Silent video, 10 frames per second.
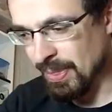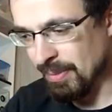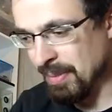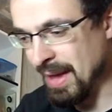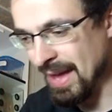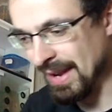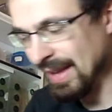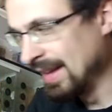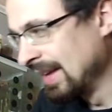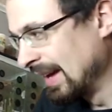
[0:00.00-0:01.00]
Man,
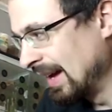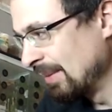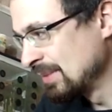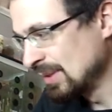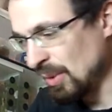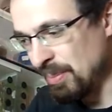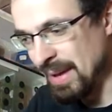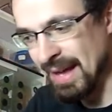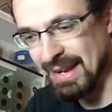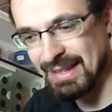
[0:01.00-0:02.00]
I'm so
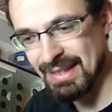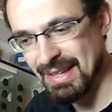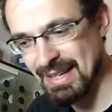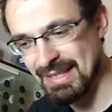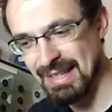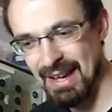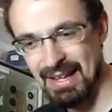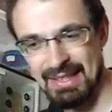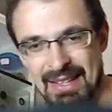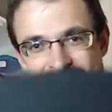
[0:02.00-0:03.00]
bad at this
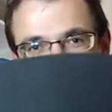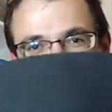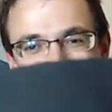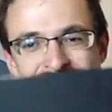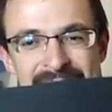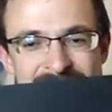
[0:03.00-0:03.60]
cutting, look.